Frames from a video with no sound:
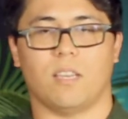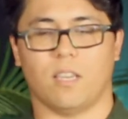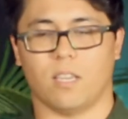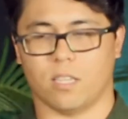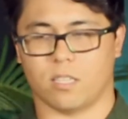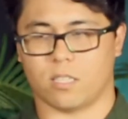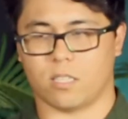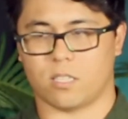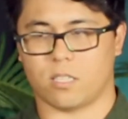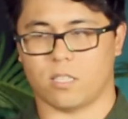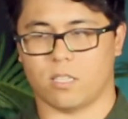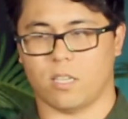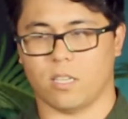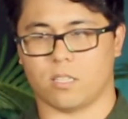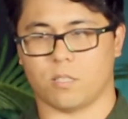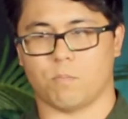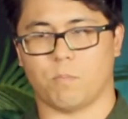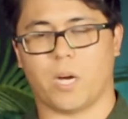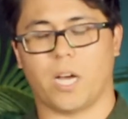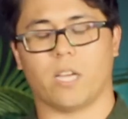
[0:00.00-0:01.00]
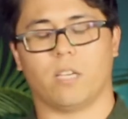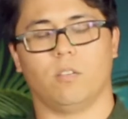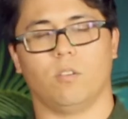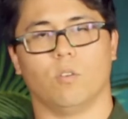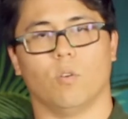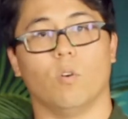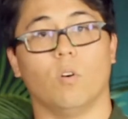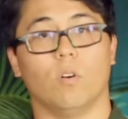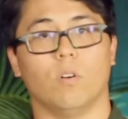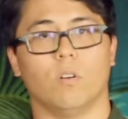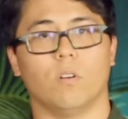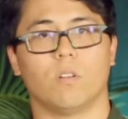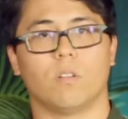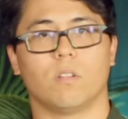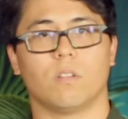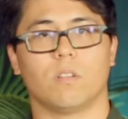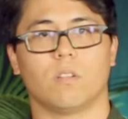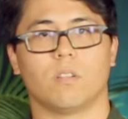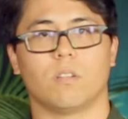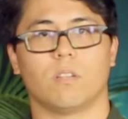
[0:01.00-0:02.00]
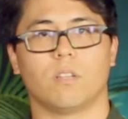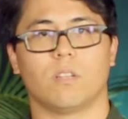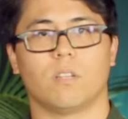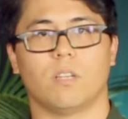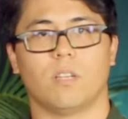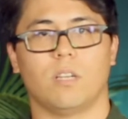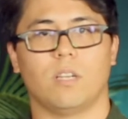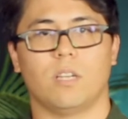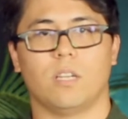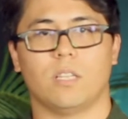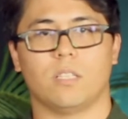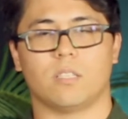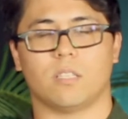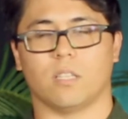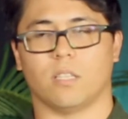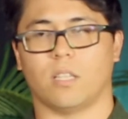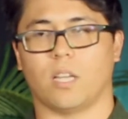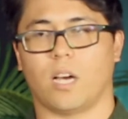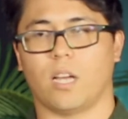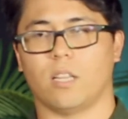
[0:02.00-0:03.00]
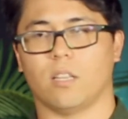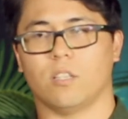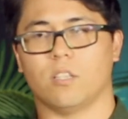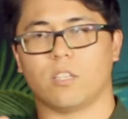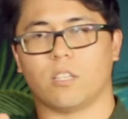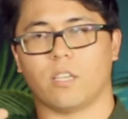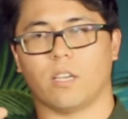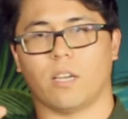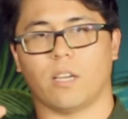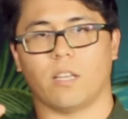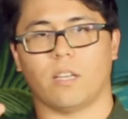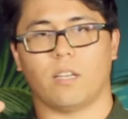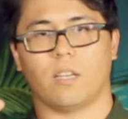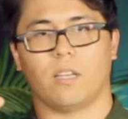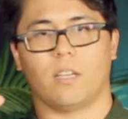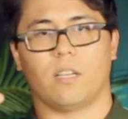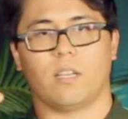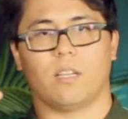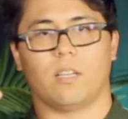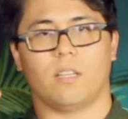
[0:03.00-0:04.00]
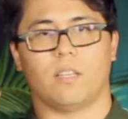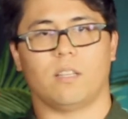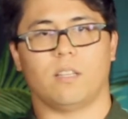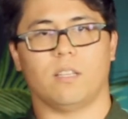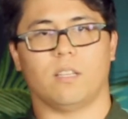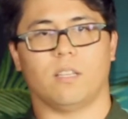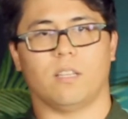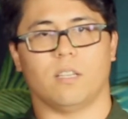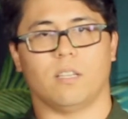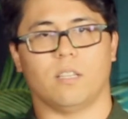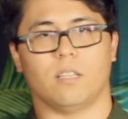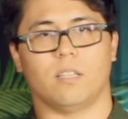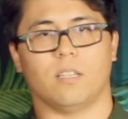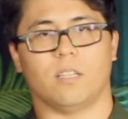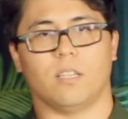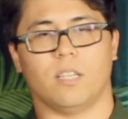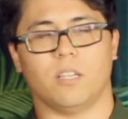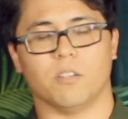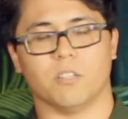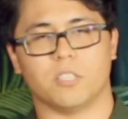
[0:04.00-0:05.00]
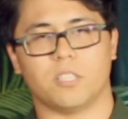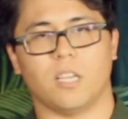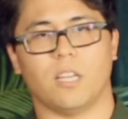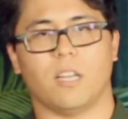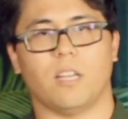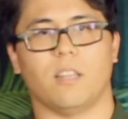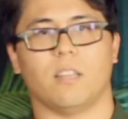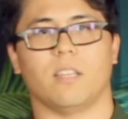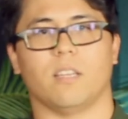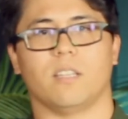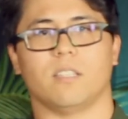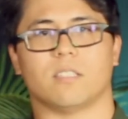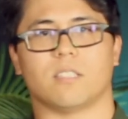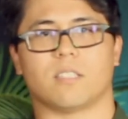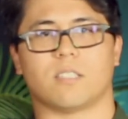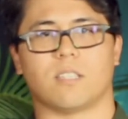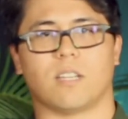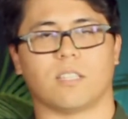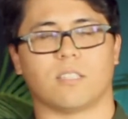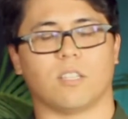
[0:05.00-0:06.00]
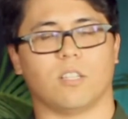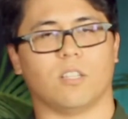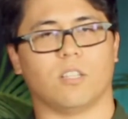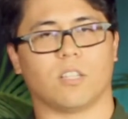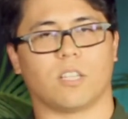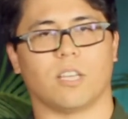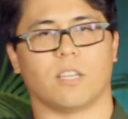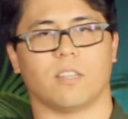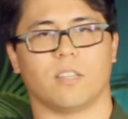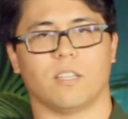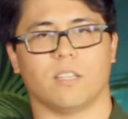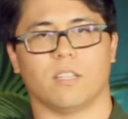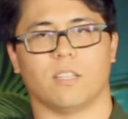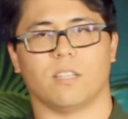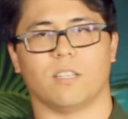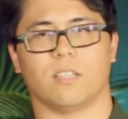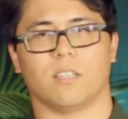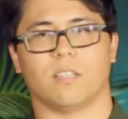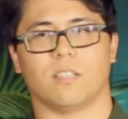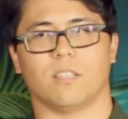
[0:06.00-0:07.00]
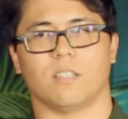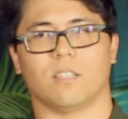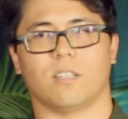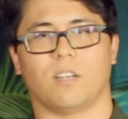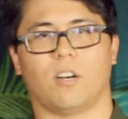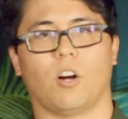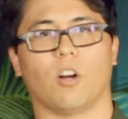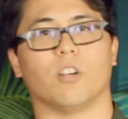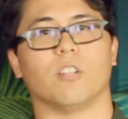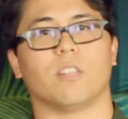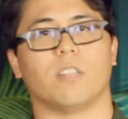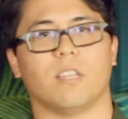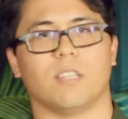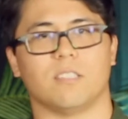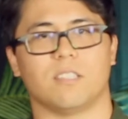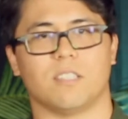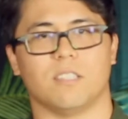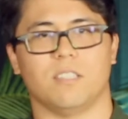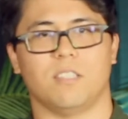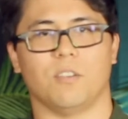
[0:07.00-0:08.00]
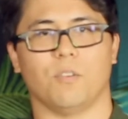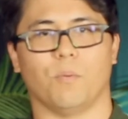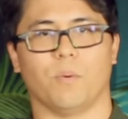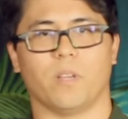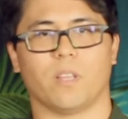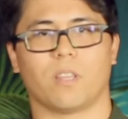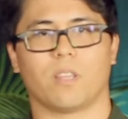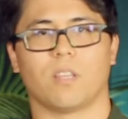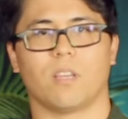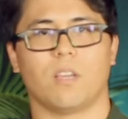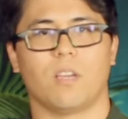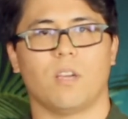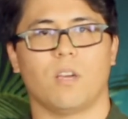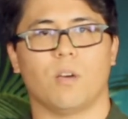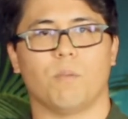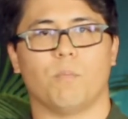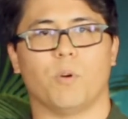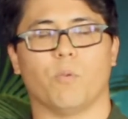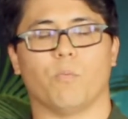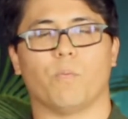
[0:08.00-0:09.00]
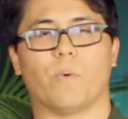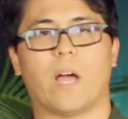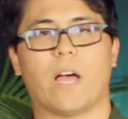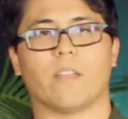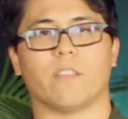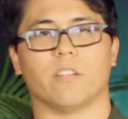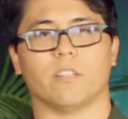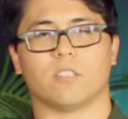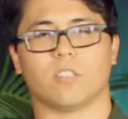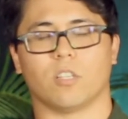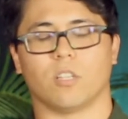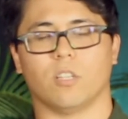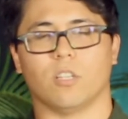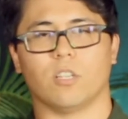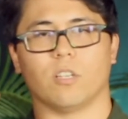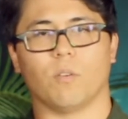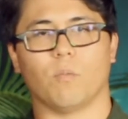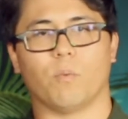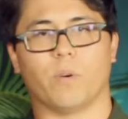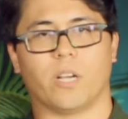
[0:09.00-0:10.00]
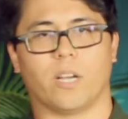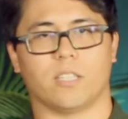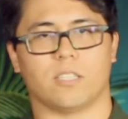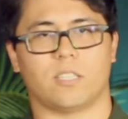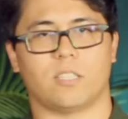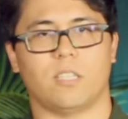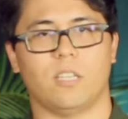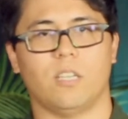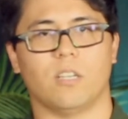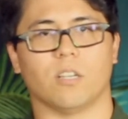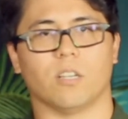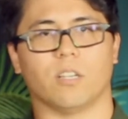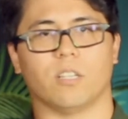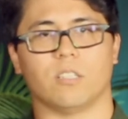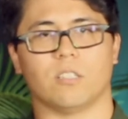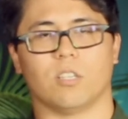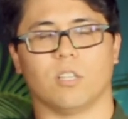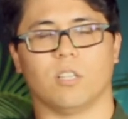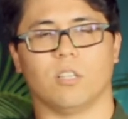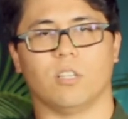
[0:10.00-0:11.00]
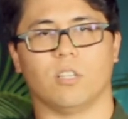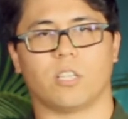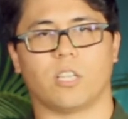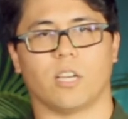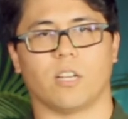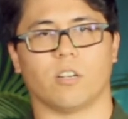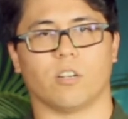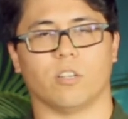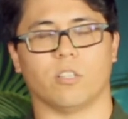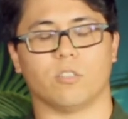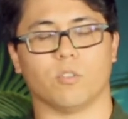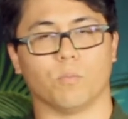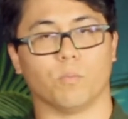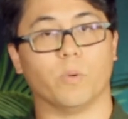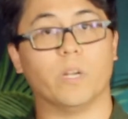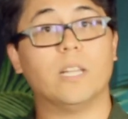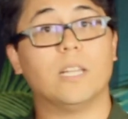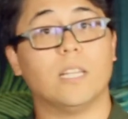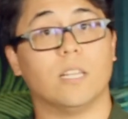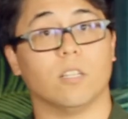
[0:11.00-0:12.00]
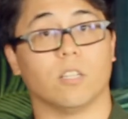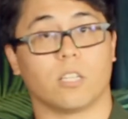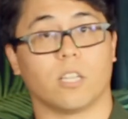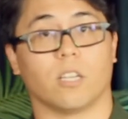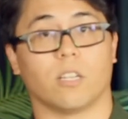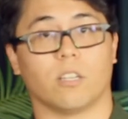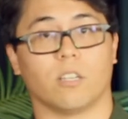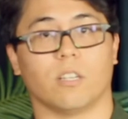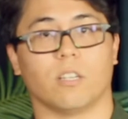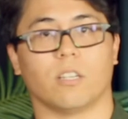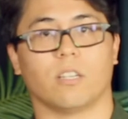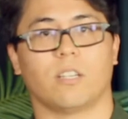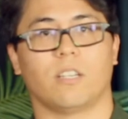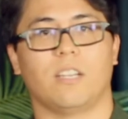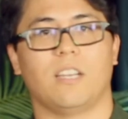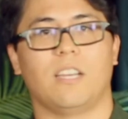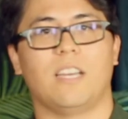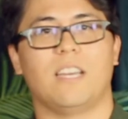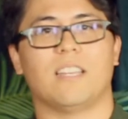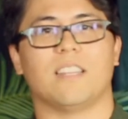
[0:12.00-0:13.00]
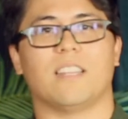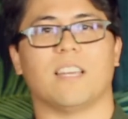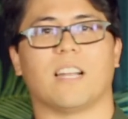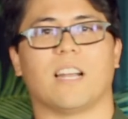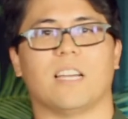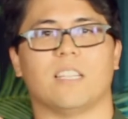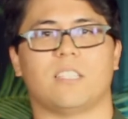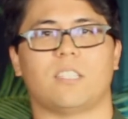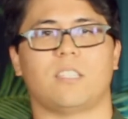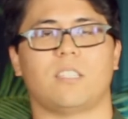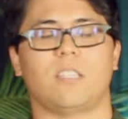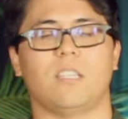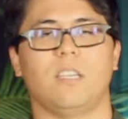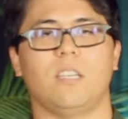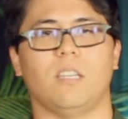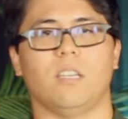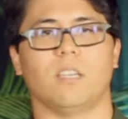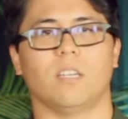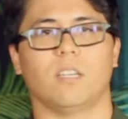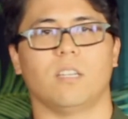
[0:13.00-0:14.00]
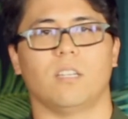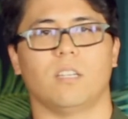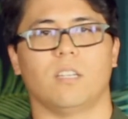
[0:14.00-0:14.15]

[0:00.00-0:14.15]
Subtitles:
it's my goal to not look at the irritating things. It's not to look at the hard things to deal with, but rather to look when I see her and to look at her and to really look at her, that I see